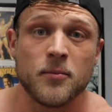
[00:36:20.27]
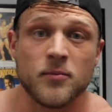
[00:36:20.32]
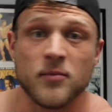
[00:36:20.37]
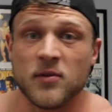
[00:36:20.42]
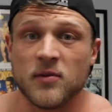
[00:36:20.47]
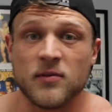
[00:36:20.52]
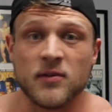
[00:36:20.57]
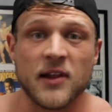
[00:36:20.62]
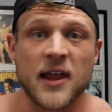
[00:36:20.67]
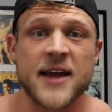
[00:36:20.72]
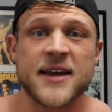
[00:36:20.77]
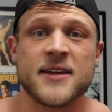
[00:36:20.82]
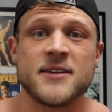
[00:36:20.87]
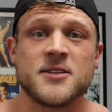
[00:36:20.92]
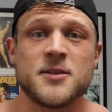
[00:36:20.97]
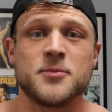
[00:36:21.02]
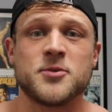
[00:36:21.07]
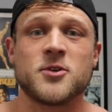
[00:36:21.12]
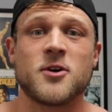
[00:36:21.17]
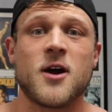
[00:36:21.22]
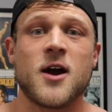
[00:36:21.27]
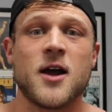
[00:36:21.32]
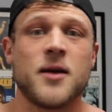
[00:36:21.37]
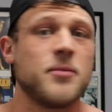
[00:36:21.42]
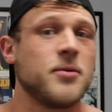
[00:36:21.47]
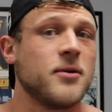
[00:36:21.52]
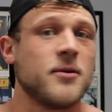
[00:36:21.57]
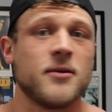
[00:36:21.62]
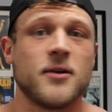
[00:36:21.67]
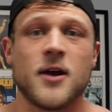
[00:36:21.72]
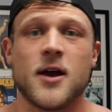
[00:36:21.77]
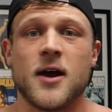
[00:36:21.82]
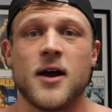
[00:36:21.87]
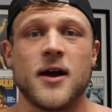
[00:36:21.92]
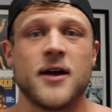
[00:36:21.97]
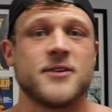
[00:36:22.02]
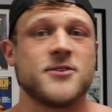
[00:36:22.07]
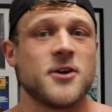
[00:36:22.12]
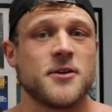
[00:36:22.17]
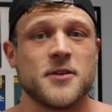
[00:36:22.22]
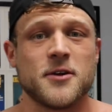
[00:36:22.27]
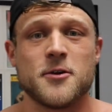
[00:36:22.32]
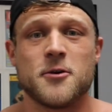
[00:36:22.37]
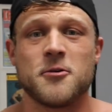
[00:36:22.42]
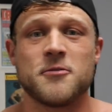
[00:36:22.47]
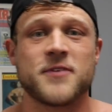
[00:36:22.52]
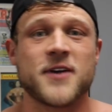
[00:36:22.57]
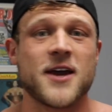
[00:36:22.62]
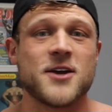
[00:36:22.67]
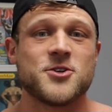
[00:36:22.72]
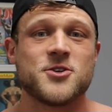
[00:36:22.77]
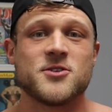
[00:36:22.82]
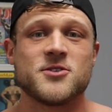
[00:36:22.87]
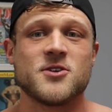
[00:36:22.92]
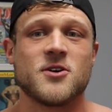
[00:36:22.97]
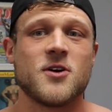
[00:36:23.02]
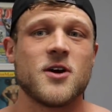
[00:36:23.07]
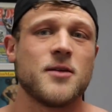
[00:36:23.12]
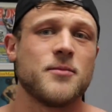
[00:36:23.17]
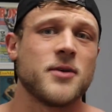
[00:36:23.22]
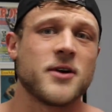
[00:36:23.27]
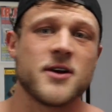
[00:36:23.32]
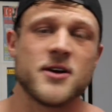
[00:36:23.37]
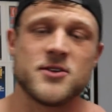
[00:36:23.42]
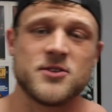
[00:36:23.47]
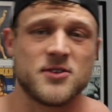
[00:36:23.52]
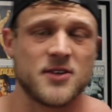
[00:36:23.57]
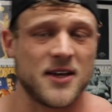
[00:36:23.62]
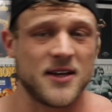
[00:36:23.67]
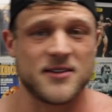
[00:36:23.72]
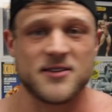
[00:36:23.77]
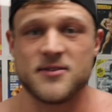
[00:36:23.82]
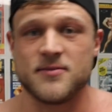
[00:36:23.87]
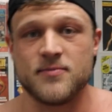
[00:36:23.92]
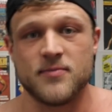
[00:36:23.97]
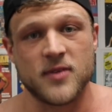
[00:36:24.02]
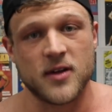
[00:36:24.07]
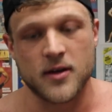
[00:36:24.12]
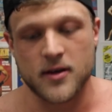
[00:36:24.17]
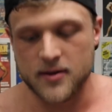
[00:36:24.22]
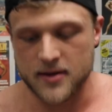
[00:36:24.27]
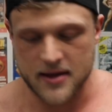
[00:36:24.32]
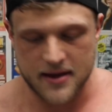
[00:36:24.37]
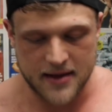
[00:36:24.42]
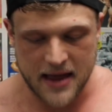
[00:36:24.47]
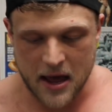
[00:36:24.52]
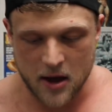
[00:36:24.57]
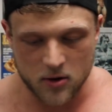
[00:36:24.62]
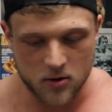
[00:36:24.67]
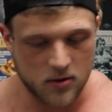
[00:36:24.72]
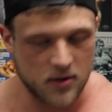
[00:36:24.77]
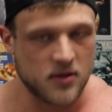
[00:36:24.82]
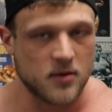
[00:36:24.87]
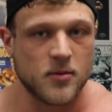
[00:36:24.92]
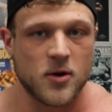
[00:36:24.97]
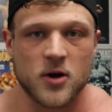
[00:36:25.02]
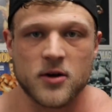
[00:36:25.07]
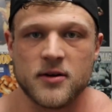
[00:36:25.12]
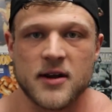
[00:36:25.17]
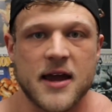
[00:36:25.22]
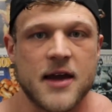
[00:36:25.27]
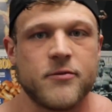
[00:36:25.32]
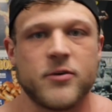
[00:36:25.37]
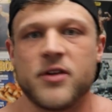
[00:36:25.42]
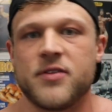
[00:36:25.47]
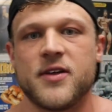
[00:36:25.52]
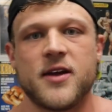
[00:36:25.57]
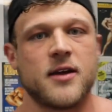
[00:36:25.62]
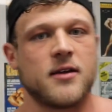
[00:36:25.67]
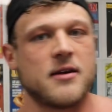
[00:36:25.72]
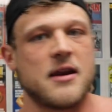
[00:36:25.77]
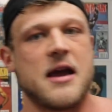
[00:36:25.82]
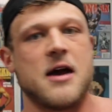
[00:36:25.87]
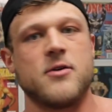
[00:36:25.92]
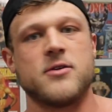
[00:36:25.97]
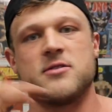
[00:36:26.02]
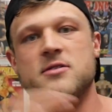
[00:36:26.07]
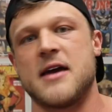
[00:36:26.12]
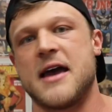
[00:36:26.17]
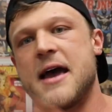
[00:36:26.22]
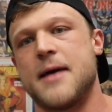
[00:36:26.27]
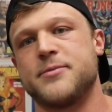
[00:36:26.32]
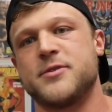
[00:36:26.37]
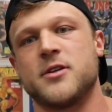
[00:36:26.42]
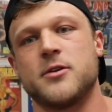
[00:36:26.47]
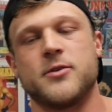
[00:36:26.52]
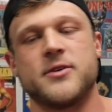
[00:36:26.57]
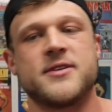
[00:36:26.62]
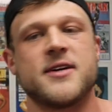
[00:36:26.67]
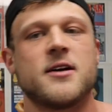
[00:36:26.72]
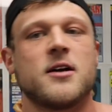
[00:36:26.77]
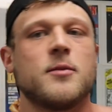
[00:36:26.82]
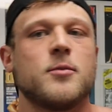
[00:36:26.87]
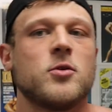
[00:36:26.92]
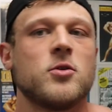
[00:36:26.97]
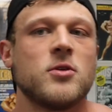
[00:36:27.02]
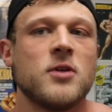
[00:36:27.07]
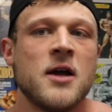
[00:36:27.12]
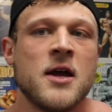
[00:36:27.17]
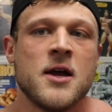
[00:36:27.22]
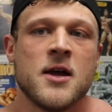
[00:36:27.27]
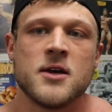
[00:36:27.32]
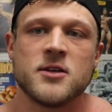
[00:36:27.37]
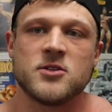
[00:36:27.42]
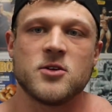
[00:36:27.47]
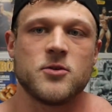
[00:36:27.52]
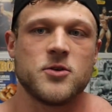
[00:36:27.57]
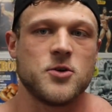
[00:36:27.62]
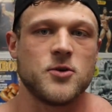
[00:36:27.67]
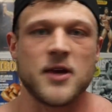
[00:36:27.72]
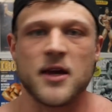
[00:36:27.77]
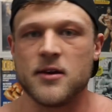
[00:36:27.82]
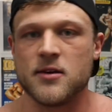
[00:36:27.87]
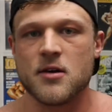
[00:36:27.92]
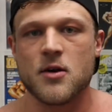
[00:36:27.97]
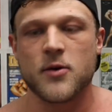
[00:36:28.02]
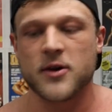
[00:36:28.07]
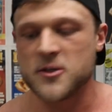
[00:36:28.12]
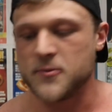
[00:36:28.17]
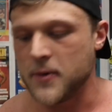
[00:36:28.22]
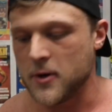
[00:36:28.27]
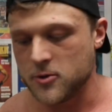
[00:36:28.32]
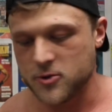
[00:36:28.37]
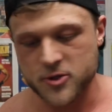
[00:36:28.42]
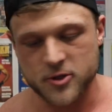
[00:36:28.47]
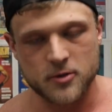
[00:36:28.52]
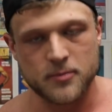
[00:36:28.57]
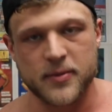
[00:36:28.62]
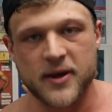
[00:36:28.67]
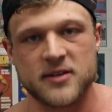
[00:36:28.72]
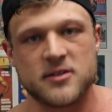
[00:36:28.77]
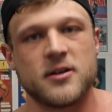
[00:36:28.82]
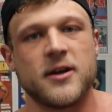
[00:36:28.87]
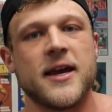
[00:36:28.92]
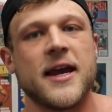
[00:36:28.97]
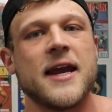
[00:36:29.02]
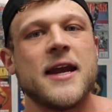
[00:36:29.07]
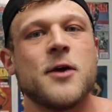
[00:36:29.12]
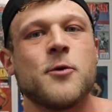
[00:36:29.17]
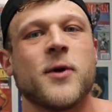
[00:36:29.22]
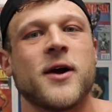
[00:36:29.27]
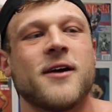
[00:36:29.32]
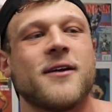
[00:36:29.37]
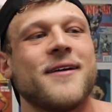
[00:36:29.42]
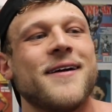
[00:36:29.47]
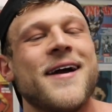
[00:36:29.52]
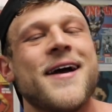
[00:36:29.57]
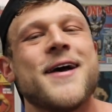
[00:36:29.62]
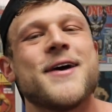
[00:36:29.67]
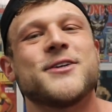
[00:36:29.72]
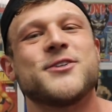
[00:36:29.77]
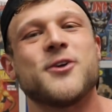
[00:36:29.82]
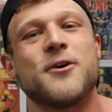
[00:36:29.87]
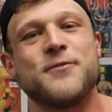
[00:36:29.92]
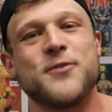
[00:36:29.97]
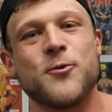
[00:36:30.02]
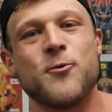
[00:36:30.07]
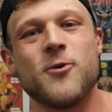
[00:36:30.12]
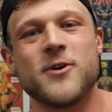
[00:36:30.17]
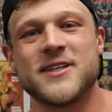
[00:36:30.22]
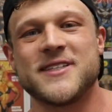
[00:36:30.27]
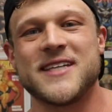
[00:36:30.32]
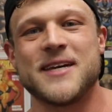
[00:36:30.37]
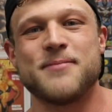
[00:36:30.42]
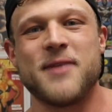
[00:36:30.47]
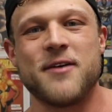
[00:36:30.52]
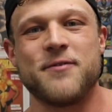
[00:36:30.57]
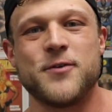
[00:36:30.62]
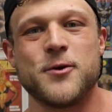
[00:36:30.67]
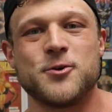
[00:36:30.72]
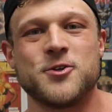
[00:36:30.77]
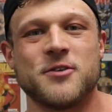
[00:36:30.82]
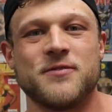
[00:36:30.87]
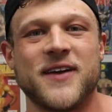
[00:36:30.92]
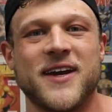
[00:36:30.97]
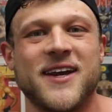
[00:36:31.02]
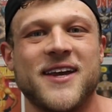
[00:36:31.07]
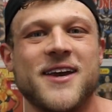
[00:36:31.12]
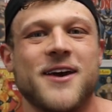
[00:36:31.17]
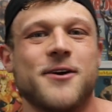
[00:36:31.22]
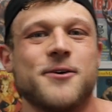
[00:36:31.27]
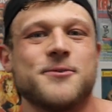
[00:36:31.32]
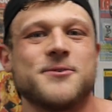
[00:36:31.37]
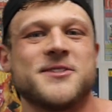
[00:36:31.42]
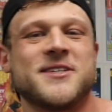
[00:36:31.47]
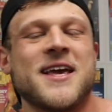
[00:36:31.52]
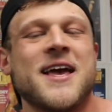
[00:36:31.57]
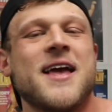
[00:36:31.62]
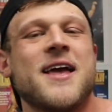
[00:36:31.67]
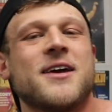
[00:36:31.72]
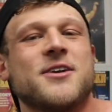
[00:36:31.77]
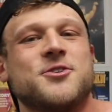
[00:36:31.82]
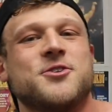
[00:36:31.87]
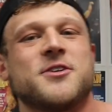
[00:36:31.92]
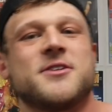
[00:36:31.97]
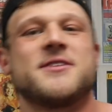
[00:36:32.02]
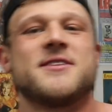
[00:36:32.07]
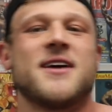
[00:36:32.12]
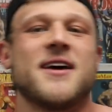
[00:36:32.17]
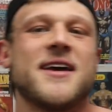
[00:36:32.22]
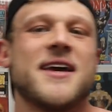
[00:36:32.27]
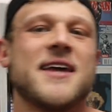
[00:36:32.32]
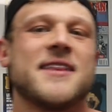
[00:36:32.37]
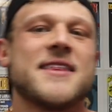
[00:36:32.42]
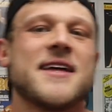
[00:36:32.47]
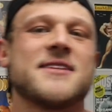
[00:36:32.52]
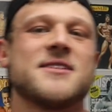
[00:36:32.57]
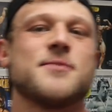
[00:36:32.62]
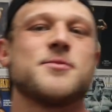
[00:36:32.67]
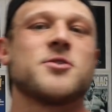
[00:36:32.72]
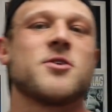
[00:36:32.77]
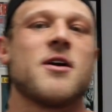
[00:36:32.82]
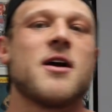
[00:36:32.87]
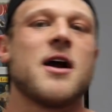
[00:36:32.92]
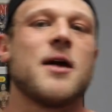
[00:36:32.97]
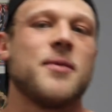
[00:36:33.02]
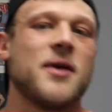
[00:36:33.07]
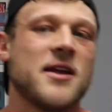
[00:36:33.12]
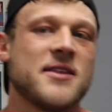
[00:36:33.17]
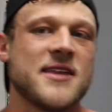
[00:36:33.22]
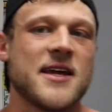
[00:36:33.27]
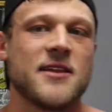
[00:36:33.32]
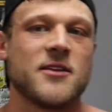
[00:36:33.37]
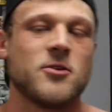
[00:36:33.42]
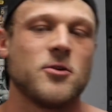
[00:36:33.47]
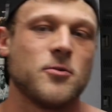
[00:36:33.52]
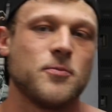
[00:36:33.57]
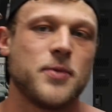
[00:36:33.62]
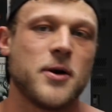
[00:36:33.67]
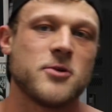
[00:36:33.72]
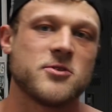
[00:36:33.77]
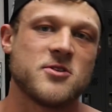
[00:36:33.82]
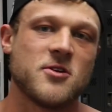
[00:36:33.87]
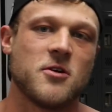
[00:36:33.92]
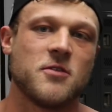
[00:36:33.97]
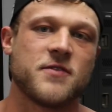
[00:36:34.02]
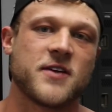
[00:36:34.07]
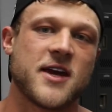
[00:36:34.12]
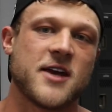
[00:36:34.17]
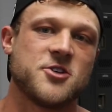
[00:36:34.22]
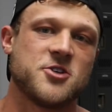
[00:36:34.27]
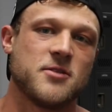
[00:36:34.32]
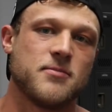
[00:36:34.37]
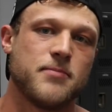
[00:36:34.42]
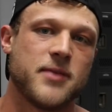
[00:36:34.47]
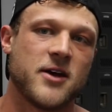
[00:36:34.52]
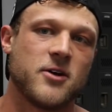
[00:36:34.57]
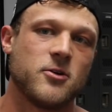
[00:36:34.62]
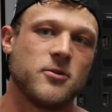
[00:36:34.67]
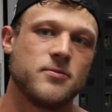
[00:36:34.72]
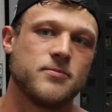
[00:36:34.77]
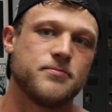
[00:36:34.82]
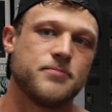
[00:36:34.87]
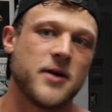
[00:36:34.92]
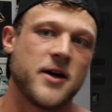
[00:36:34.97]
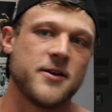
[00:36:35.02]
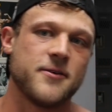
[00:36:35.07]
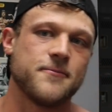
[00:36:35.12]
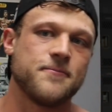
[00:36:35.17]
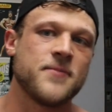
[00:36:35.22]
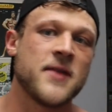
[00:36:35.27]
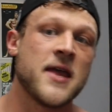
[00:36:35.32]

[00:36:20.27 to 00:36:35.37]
Like and subscribe, turn the notifications on, because it's the algorithm on everything now is absolutely terrible, so you get no exposure basically anywhere. So if you want to see my future videos, just hit that subscribe, hit that little post notification bell button,